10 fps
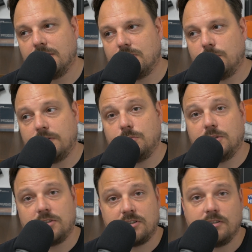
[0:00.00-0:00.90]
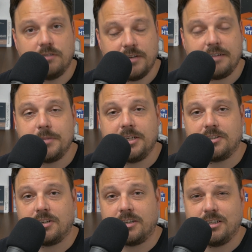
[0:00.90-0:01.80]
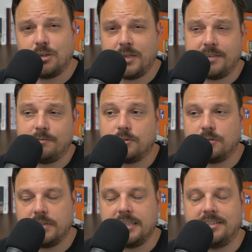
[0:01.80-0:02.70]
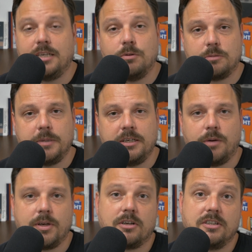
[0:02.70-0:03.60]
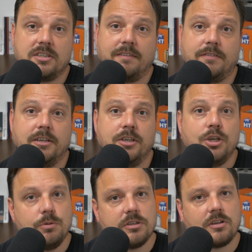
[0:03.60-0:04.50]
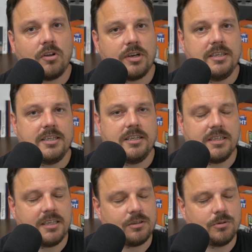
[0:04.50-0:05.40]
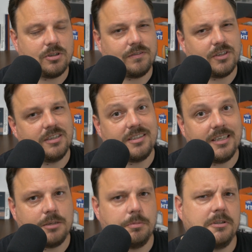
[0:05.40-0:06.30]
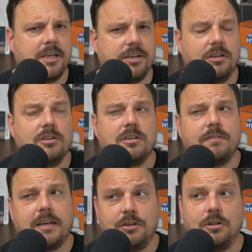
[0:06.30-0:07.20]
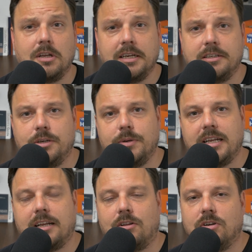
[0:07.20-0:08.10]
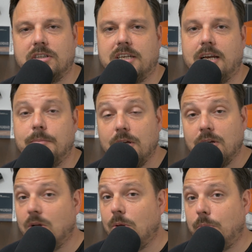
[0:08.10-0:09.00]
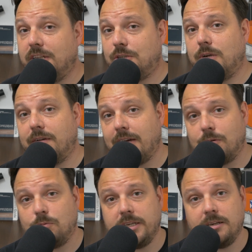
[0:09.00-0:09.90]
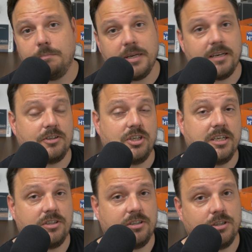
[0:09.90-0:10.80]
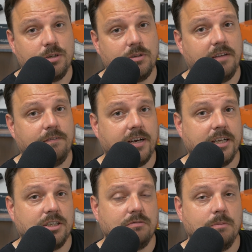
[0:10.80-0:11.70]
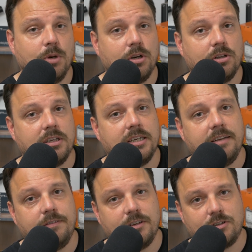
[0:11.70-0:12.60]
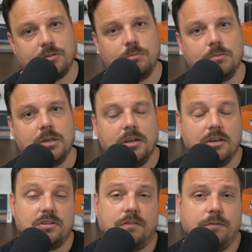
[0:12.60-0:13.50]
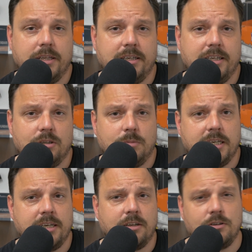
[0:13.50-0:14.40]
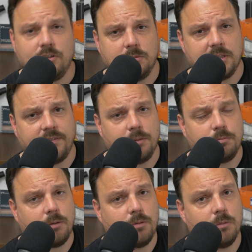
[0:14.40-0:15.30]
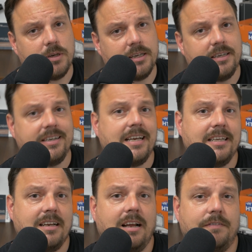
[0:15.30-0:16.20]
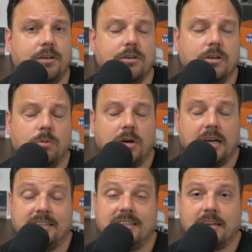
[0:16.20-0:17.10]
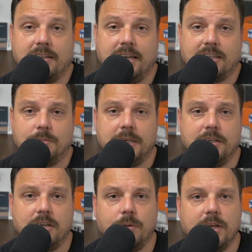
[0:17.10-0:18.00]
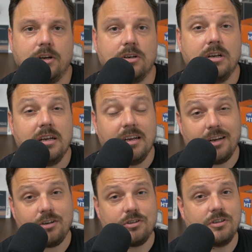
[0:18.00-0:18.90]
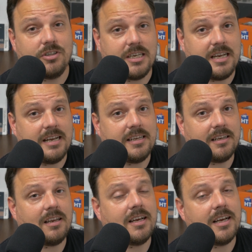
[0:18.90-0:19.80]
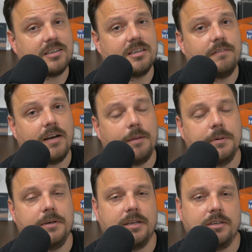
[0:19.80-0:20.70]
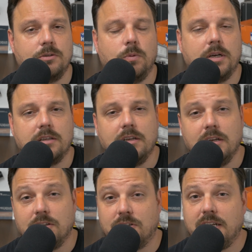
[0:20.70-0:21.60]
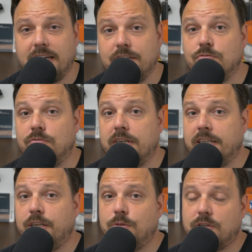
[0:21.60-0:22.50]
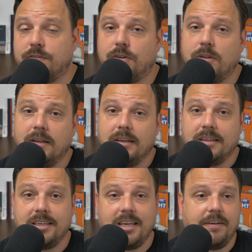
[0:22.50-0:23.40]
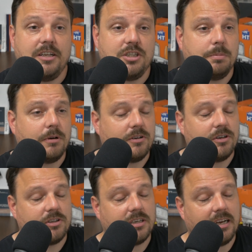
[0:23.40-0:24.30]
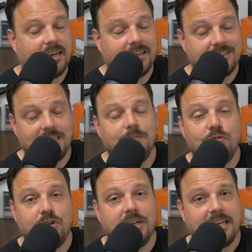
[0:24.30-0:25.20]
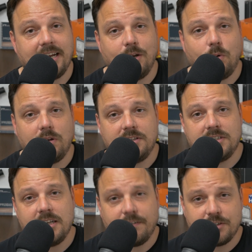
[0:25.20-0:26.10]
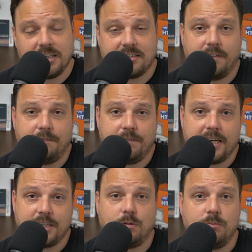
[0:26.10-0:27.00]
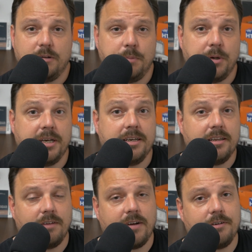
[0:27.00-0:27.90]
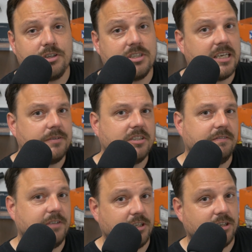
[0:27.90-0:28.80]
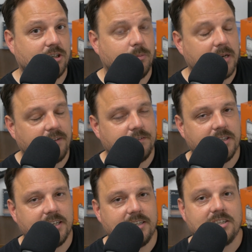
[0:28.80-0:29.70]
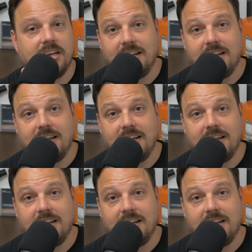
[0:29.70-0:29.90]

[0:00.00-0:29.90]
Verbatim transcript: So with some of the stuff we have been installing, the only way to really see what's been going on is to have the user's login details, which obviously is data protection and stuff. I don't like doing that longer term. But this way around, we can make changes to the inverter remotely. If there's some software that needs updating or the customer's having a problem, we can get in and have a look at what exactly has been going on and also see any alerts that have happened as well. So that is really useful. The GivEnergy products seem really high quality. Obviously, that's the first one we've put in. There are a series of videos coming after this.